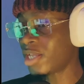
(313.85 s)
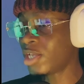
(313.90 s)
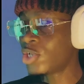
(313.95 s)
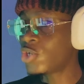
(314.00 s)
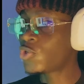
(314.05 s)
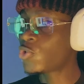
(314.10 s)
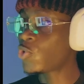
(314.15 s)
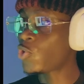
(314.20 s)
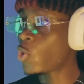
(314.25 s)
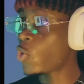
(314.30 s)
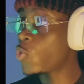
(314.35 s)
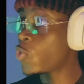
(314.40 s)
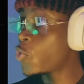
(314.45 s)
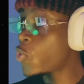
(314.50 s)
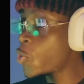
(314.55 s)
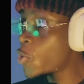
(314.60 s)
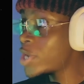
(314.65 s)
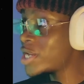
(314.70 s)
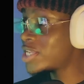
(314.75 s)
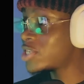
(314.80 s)
So your
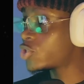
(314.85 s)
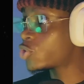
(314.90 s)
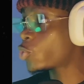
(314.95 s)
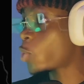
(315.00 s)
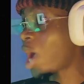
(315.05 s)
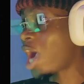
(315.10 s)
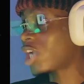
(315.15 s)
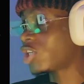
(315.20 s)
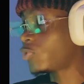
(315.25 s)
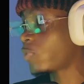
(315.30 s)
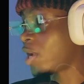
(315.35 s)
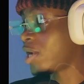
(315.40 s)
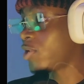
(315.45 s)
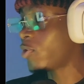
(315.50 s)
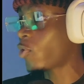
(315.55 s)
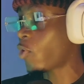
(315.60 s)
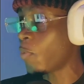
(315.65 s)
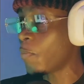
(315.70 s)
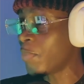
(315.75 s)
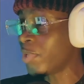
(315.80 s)
goal is to actually
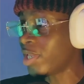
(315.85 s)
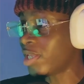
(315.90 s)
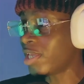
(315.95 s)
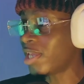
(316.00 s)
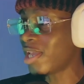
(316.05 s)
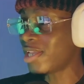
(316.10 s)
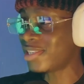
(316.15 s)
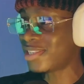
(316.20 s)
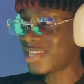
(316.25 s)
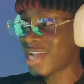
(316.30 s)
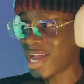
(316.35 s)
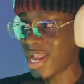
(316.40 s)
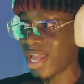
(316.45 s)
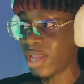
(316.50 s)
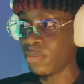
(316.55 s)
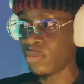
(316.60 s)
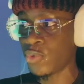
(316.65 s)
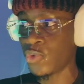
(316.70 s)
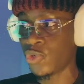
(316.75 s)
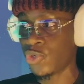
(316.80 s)
communicate that
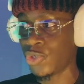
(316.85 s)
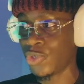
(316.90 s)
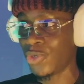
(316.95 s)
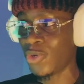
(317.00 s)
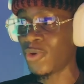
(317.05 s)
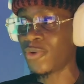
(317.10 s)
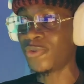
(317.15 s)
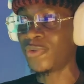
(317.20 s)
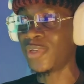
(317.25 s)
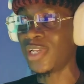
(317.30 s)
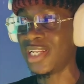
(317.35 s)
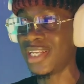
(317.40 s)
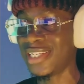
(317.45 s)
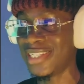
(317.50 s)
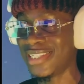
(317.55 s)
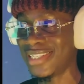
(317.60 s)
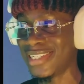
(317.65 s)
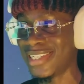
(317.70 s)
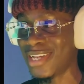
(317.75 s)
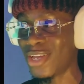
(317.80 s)
emotion or feeling
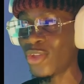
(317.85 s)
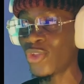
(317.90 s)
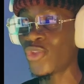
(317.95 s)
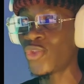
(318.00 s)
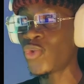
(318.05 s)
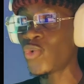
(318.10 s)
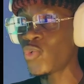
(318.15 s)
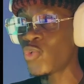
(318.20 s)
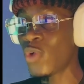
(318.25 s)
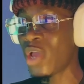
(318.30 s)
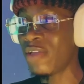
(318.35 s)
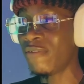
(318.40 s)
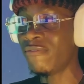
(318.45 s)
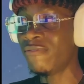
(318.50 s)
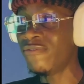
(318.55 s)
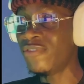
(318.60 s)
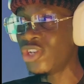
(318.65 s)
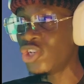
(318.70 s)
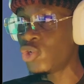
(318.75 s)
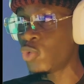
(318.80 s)
through a
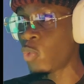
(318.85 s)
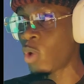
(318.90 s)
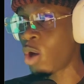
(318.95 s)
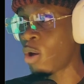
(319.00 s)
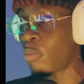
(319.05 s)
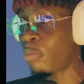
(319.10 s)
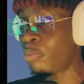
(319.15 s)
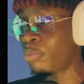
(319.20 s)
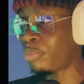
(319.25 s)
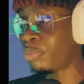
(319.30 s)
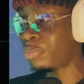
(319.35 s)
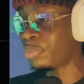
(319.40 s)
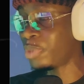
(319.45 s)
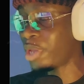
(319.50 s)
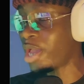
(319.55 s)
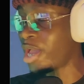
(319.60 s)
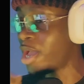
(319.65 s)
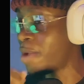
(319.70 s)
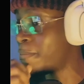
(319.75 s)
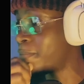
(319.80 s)
visual
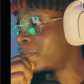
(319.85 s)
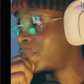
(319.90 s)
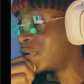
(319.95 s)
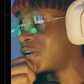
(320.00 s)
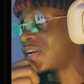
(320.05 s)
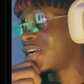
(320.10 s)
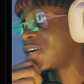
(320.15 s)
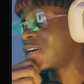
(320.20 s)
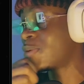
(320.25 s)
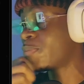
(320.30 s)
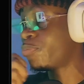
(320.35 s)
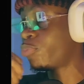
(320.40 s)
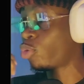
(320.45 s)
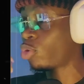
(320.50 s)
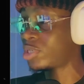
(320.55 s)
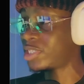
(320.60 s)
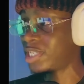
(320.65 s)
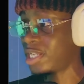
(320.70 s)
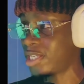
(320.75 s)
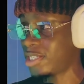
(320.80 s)

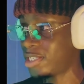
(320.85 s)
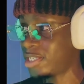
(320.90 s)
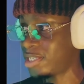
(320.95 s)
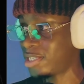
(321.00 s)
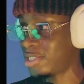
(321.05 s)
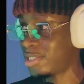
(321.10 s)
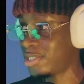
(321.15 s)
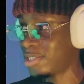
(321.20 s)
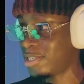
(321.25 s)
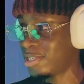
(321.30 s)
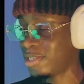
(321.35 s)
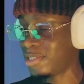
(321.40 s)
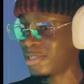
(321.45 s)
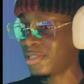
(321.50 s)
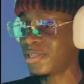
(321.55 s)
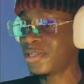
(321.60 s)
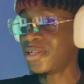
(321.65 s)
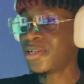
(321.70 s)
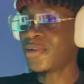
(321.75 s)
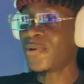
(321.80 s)
process,
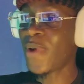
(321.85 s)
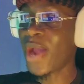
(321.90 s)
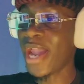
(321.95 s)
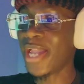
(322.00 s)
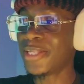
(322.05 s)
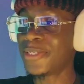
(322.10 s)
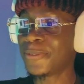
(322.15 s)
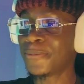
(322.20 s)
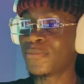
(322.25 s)
right?